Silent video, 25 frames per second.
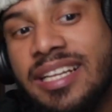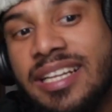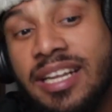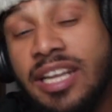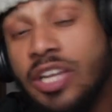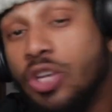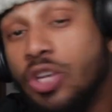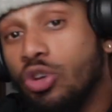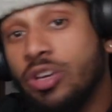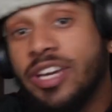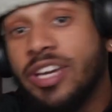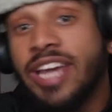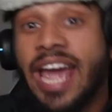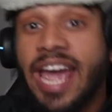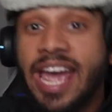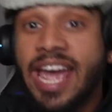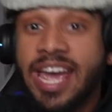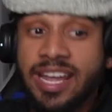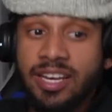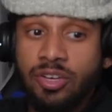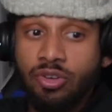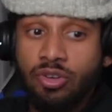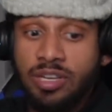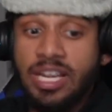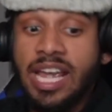you
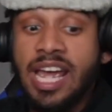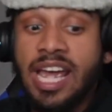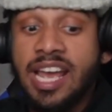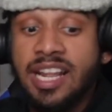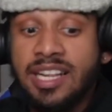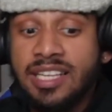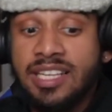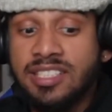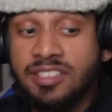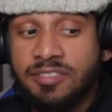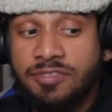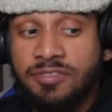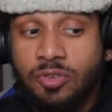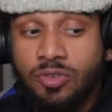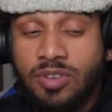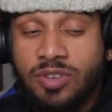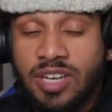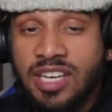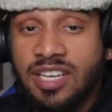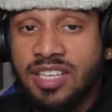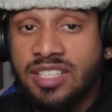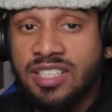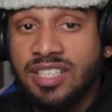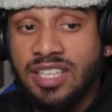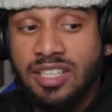can, you can. There's a few
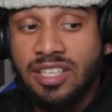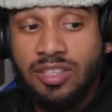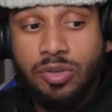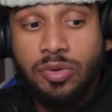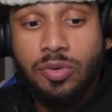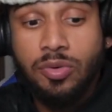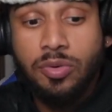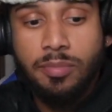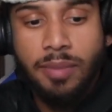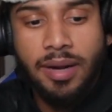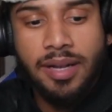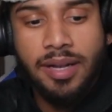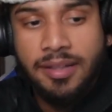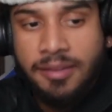kinders that do, but